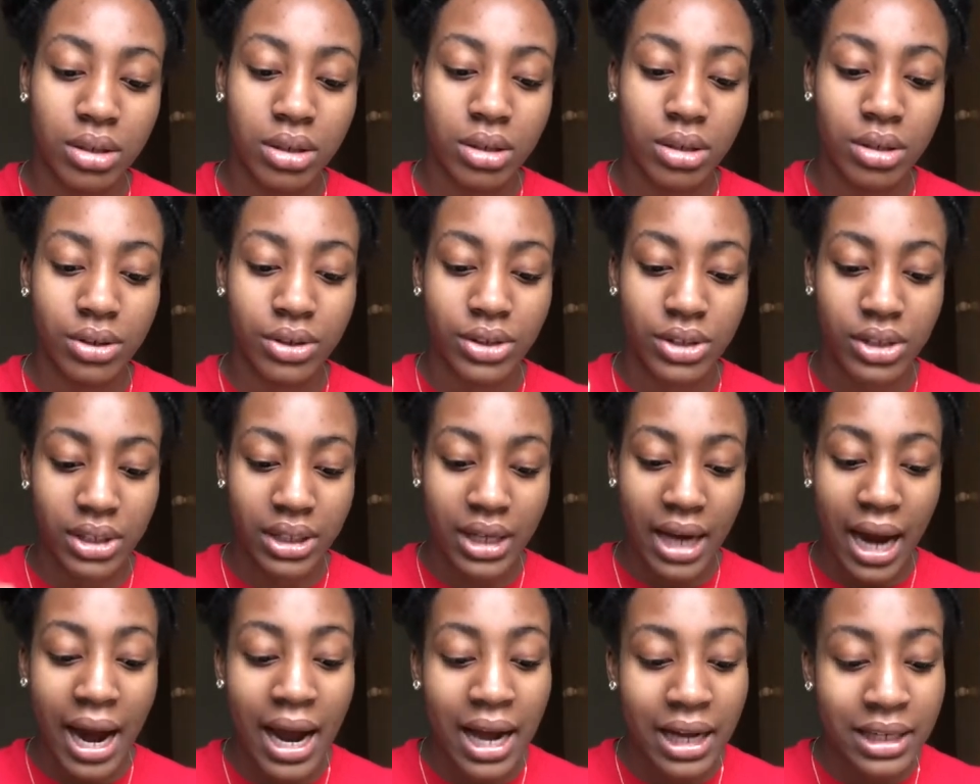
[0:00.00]
the
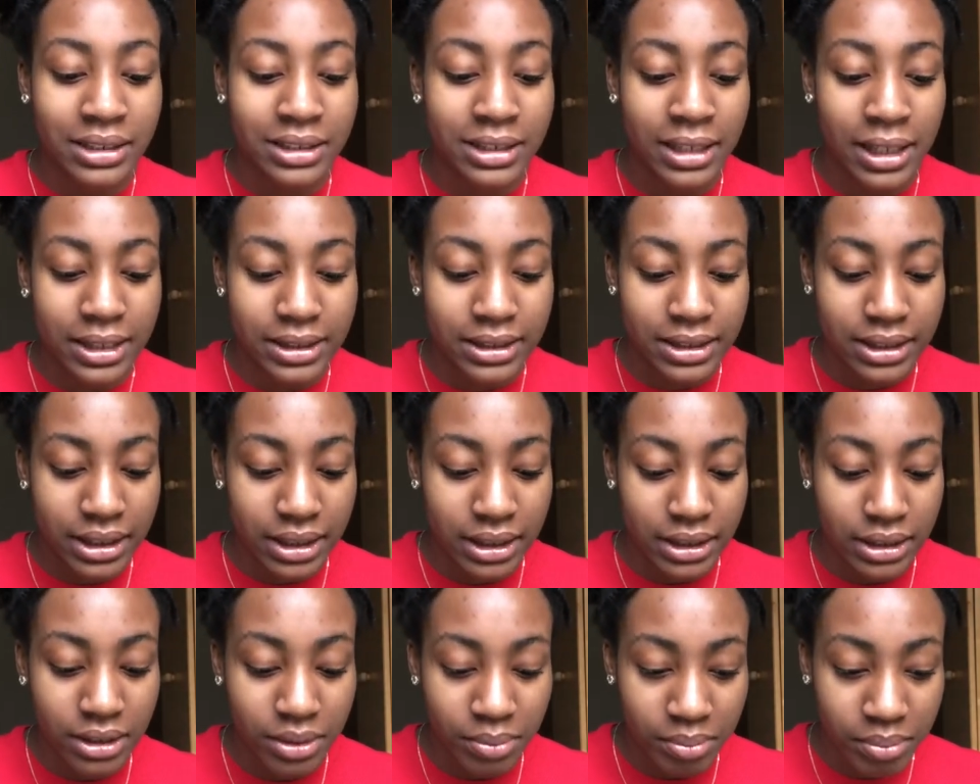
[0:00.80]
characters
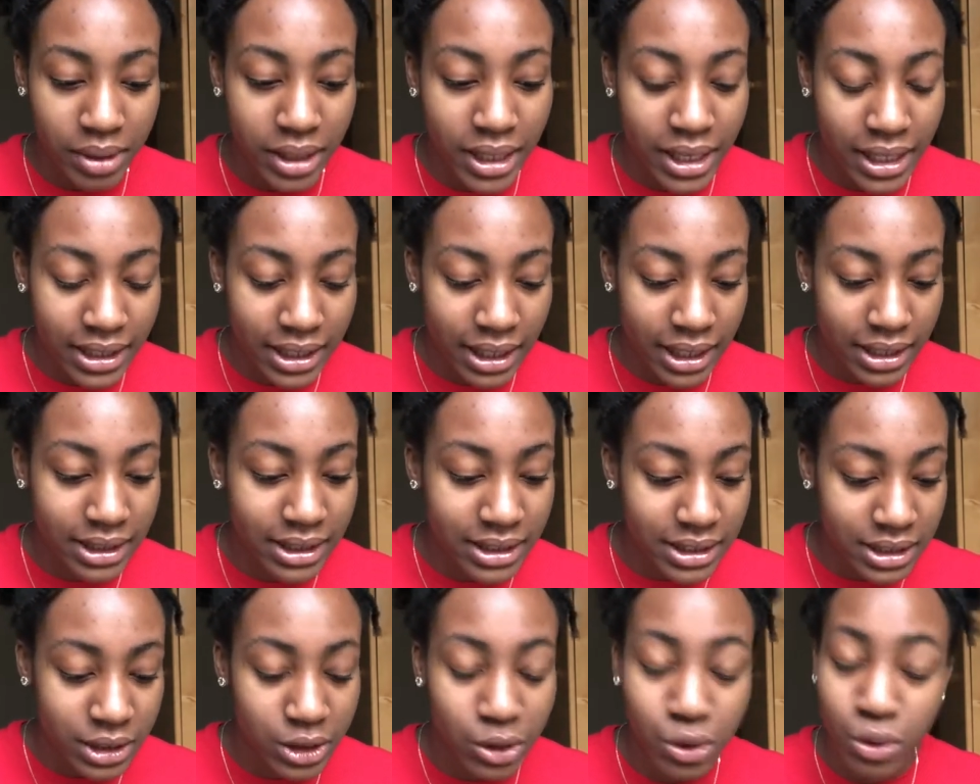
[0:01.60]
in the play that
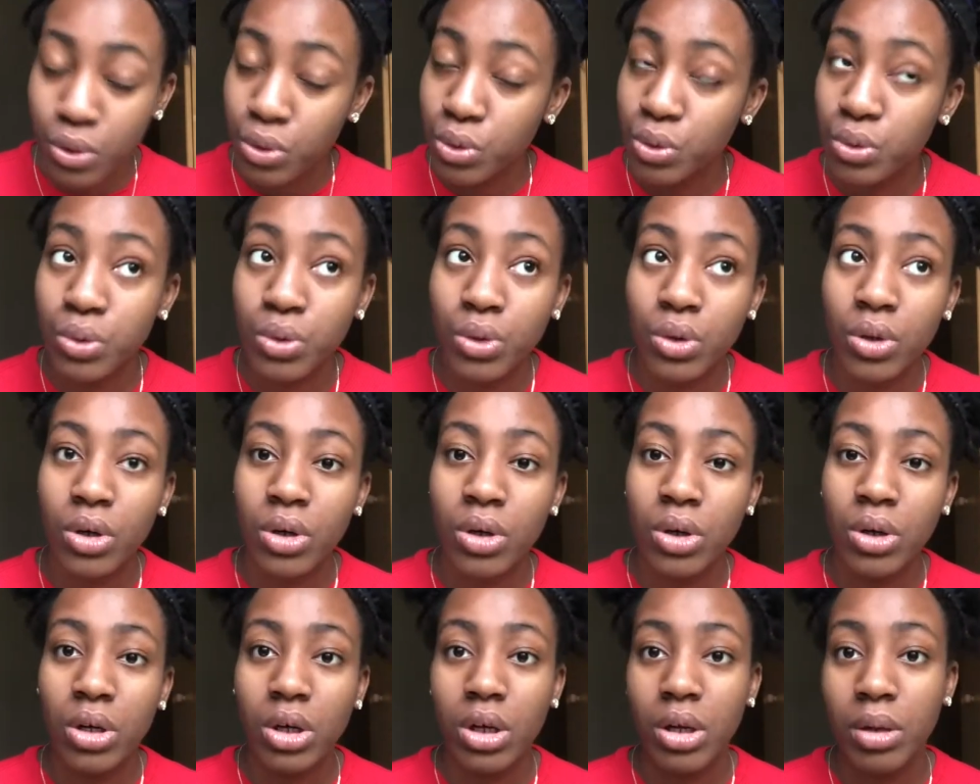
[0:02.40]
these two
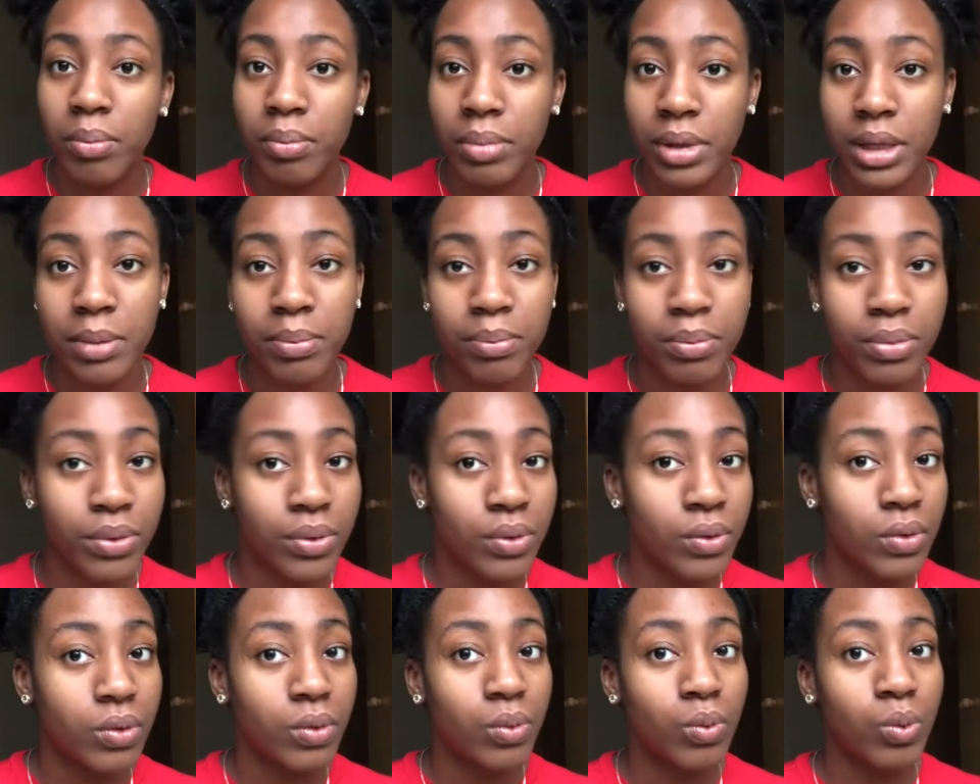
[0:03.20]

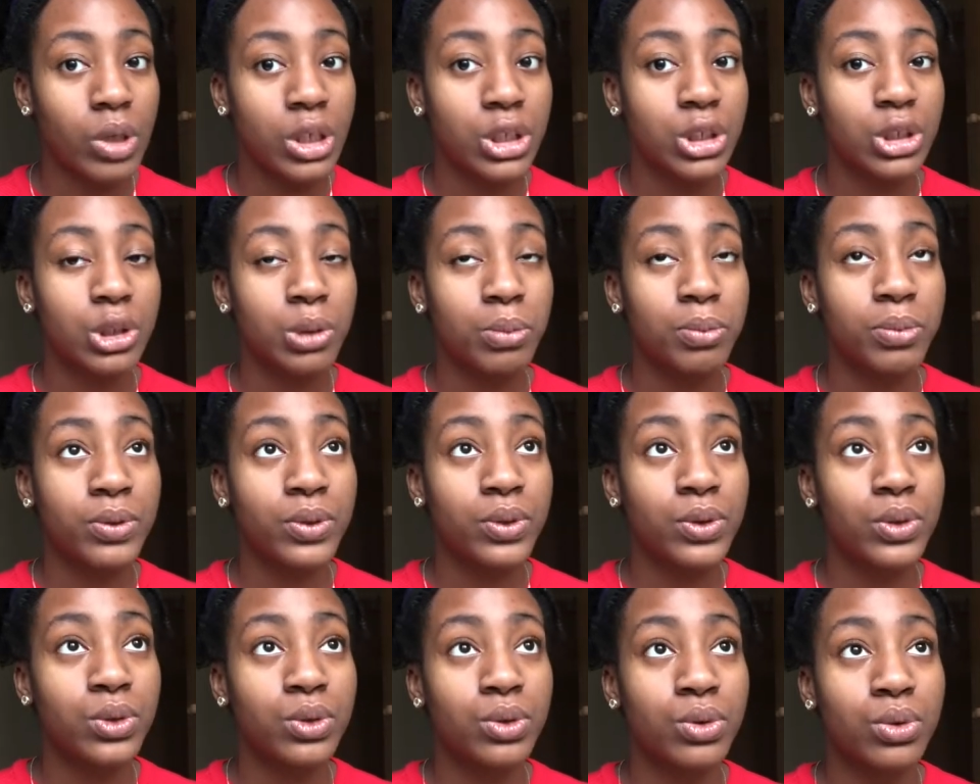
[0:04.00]
people were
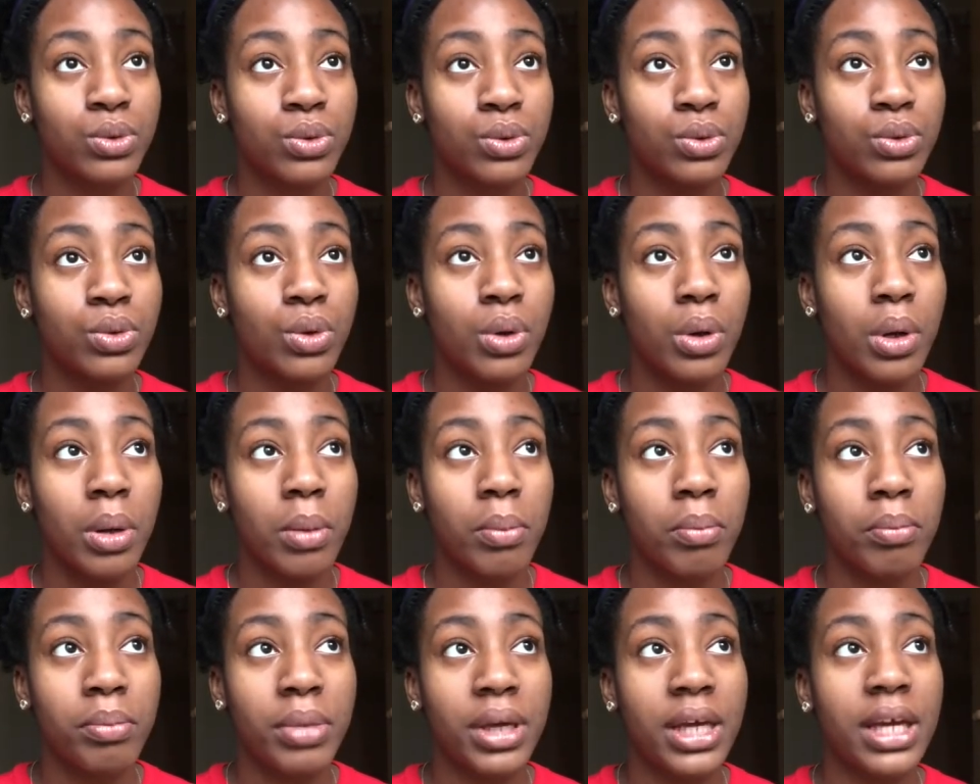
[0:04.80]
supposed to
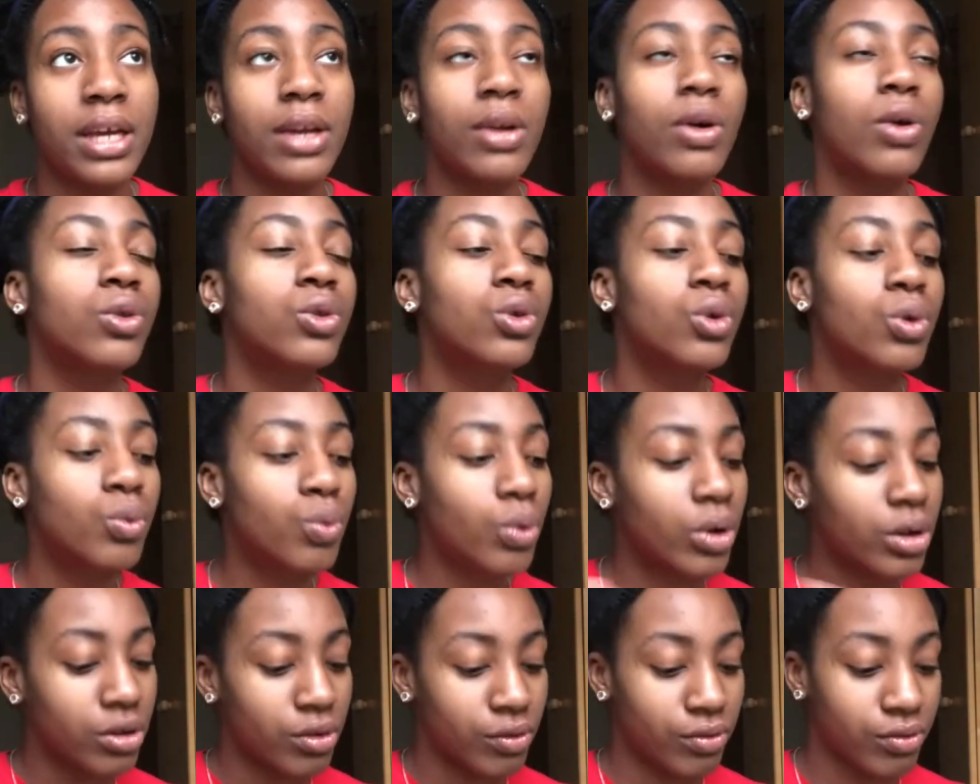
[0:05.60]
be in, although one